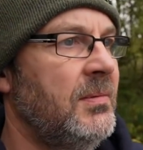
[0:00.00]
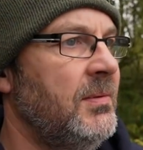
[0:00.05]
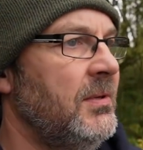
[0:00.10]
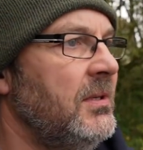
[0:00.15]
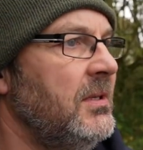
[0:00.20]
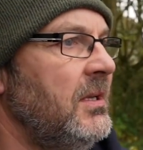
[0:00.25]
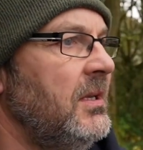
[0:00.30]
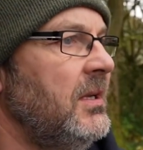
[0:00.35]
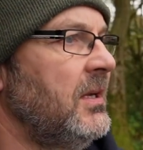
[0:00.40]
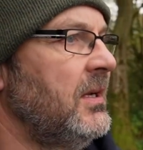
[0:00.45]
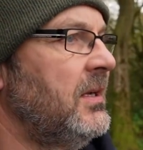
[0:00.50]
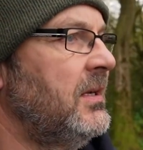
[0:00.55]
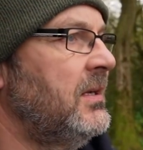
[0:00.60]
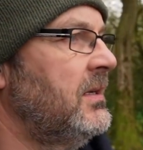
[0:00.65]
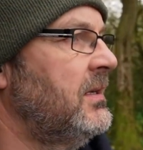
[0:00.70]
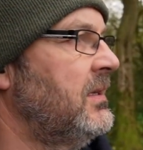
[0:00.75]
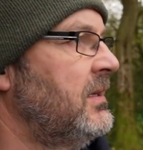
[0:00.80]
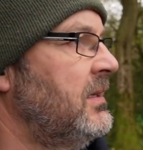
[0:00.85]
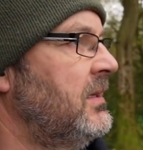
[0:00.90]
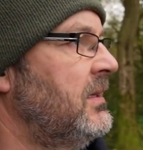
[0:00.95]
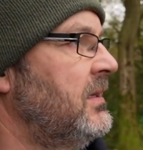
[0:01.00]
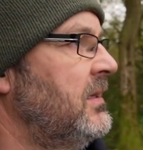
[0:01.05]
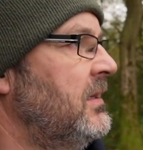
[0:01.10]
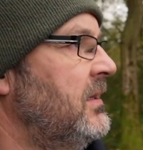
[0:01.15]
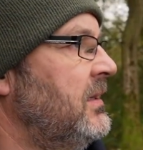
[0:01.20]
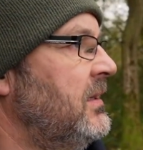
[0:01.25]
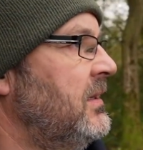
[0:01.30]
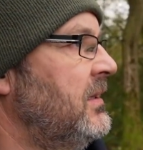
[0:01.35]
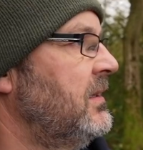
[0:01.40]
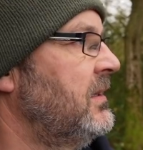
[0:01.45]
But yeah,
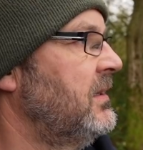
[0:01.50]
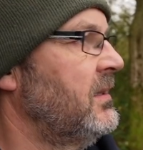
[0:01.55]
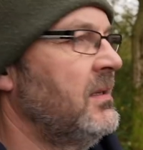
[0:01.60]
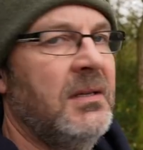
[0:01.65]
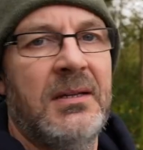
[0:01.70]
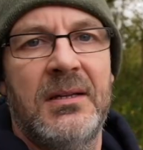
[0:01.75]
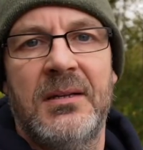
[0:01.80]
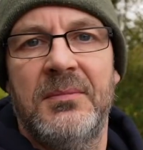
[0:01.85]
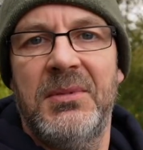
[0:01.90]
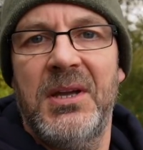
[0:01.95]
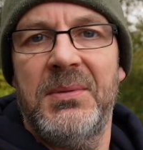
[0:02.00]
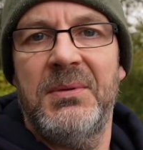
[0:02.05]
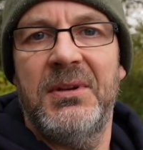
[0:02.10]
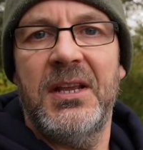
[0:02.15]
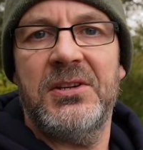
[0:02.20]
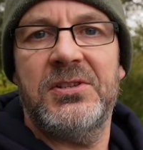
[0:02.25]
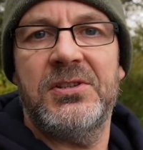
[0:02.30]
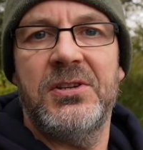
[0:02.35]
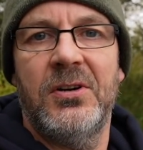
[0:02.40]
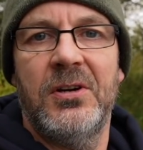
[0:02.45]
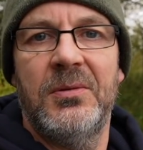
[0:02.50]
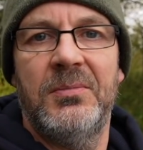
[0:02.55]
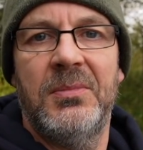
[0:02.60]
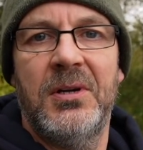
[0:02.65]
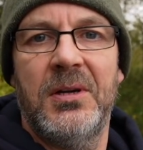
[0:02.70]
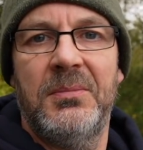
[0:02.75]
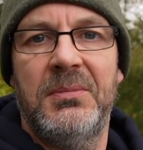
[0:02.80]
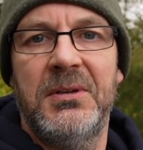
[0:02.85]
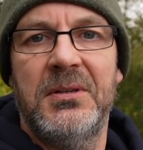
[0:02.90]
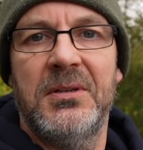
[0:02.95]
maybe next time.
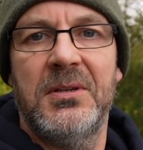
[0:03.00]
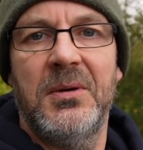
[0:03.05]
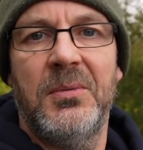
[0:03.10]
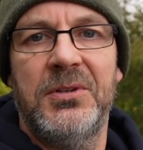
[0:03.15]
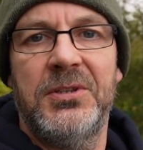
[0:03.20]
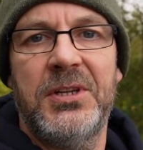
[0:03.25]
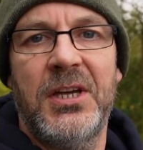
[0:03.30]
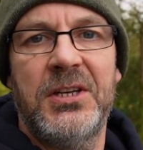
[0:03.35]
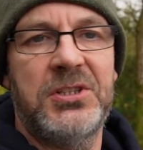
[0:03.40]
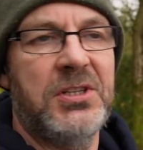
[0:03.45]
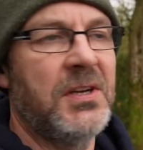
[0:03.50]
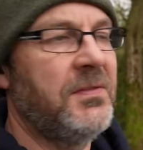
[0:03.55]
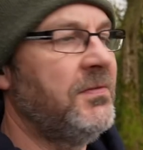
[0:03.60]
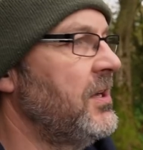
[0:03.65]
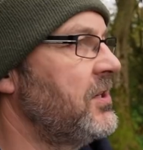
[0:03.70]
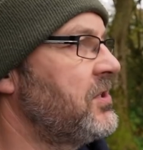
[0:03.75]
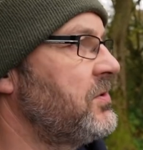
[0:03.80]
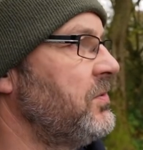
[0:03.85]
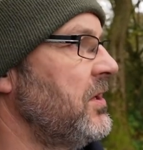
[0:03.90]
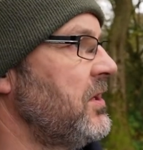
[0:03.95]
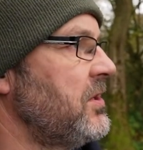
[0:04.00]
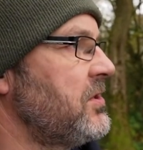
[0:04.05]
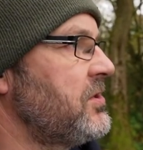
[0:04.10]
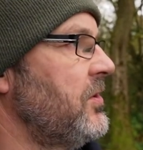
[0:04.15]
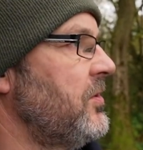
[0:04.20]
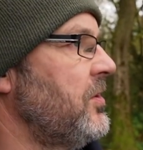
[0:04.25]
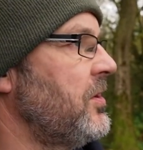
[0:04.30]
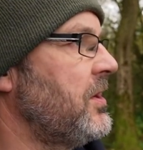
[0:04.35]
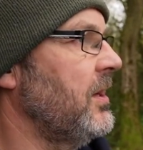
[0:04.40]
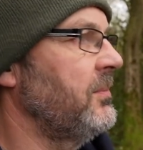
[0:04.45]
I'll be not on day shift next week,
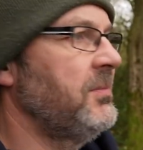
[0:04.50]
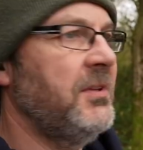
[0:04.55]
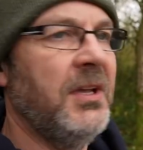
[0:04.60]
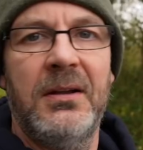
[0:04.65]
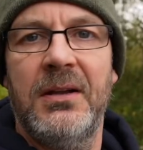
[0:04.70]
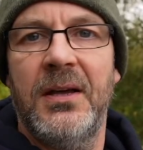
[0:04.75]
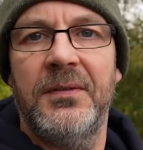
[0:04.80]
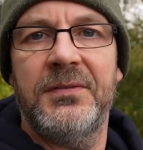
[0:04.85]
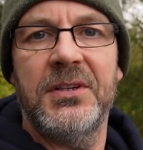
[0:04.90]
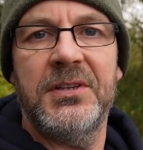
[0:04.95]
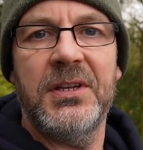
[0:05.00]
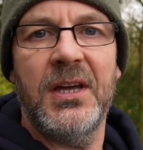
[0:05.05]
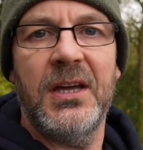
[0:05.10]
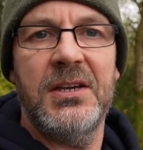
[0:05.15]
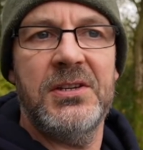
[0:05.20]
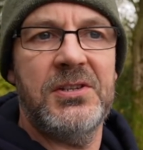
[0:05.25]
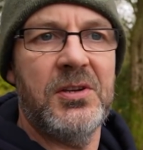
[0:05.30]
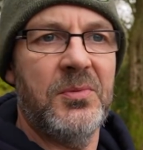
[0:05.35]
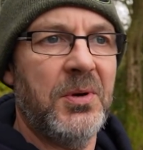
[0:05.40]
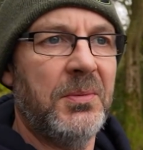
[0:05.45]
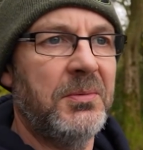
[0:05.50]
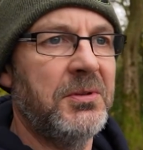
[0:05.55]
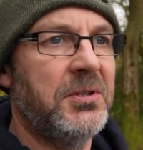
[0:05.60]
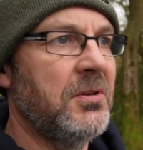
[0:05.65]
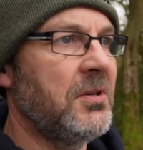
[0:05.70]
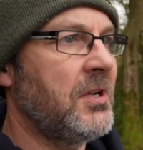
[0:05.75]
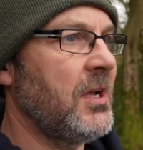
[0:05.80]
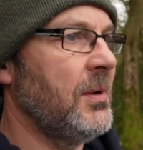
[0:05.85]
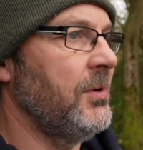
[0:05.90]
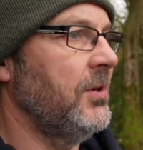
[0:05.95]
so I'll come down after days. I'll probably
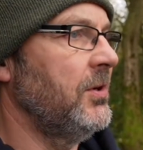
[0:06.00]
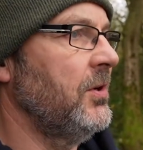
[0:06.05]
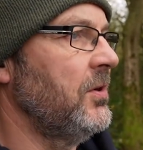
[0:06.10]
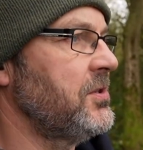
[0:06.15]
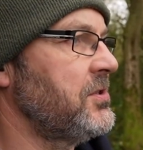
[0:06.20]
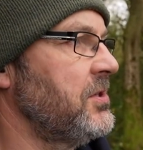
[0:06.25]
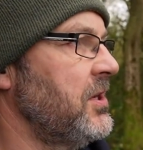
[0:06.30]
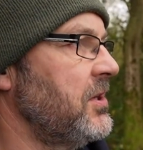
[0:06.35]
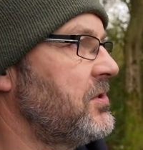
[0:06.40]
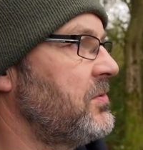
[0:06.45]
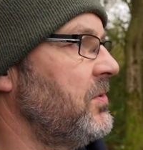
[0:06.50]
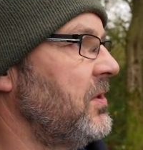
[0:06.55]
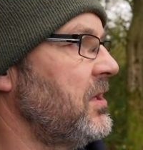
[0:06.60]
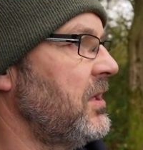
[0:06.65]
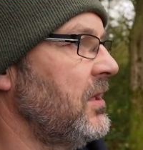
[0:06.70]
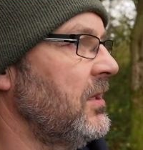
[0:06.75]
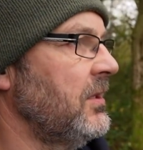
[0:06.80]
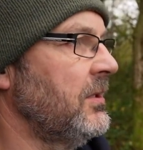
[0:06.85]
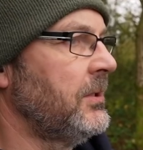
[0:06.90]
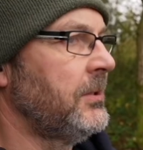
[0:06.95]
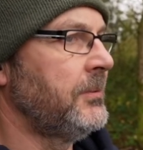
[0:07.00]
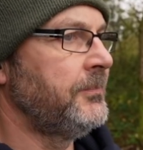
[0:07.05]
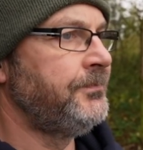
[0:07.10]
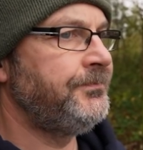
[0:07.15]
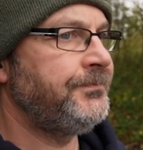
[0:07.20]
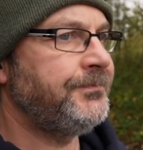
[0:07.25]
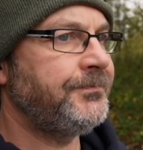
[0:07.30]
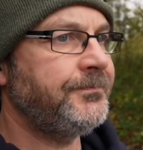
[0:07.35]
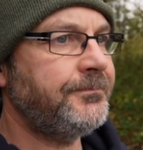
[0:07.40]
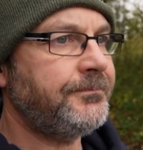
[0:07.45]
do a couple of nights next week.
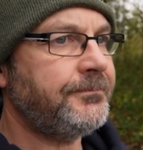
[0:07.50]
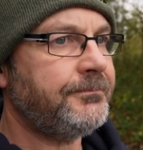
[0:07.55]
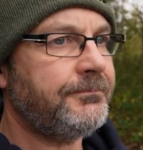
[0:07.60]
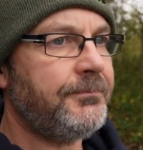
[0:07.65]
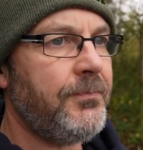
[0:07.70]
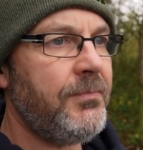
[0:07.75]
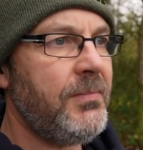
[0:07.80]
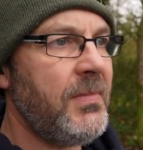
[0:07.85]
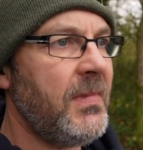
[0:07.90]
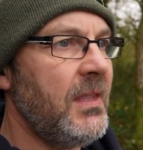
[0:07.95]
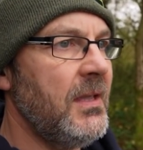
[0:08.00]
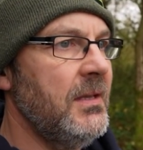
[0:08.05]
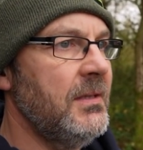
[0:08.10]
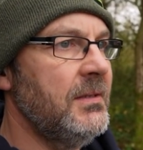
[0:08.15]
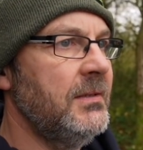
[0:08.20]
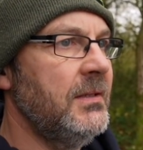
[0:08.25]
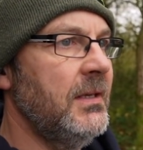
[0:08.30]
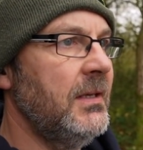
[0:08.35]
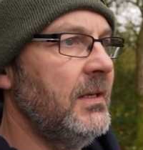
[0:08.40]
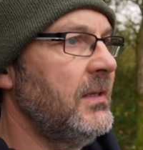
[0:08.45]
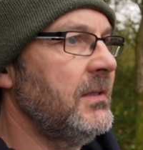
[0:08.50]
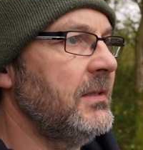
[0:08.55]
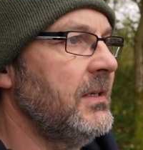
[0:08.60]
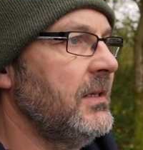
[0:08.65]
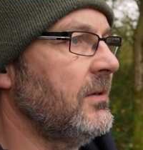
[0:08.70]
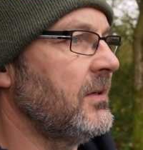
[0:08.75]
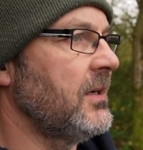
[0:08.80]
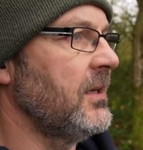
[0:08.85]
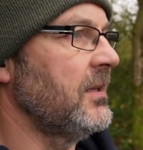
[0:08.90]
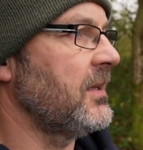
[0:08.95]
And
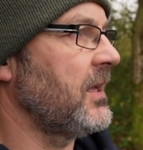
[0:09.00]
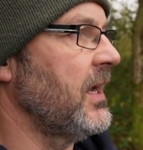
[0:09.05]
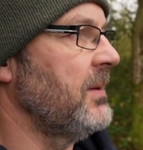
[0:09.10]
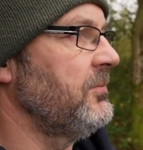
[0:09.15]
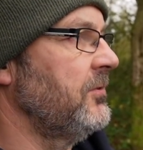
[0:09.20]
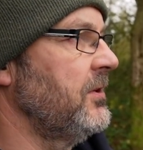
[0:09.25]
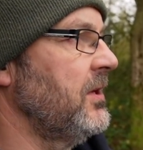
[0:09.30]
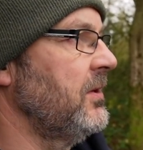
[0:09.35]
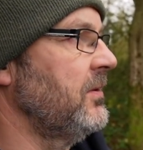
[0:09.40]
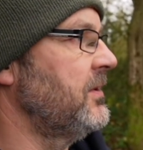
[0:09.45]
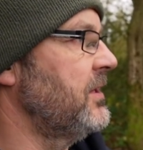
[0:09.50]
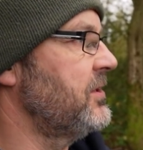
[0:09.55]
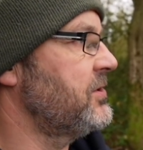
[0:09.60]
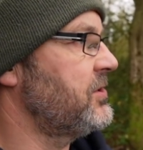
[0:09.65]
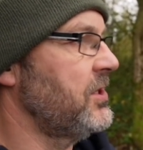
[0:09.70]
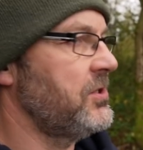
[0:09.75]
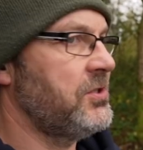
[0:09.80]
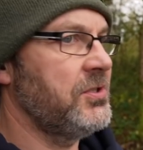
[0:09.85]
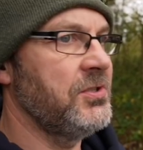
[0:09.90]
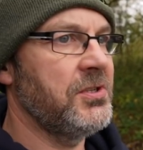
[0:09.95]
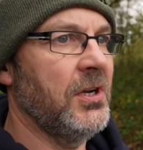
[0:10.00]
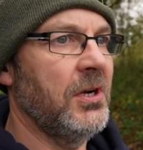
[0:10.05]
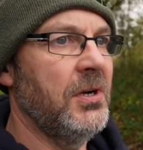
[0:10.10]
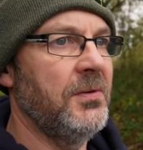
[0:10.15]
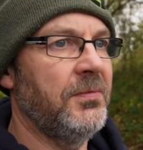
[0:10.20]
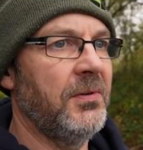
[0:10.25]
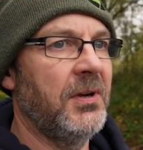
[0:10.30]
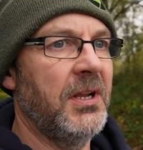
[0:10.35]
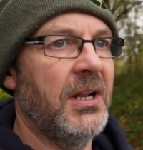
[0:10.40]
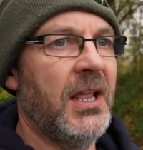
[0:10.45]
yeah, I'll get the camera out on that session, so
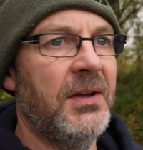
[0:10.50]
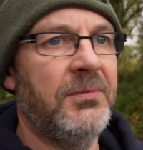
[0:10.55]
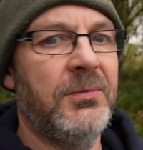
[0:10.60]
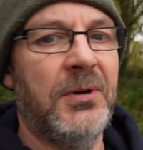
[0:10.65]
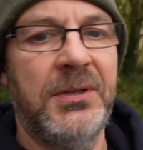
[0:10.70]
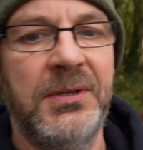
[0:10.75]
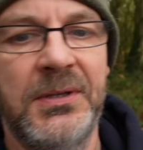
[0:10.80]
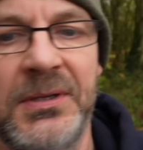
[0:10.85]
hopefully I'll have one.